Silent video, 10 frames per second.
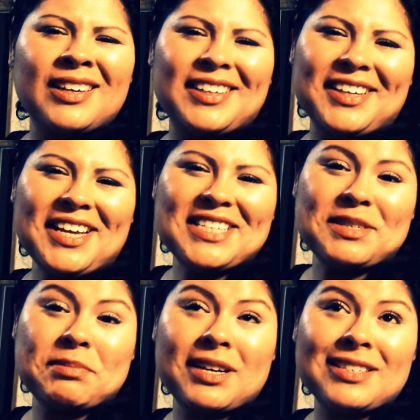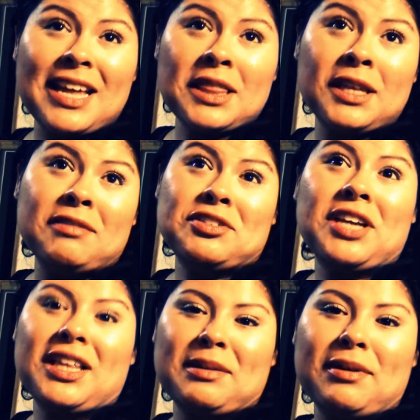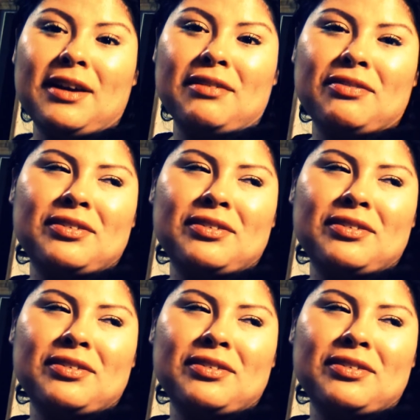Yes, because I love Shia LaBeouf.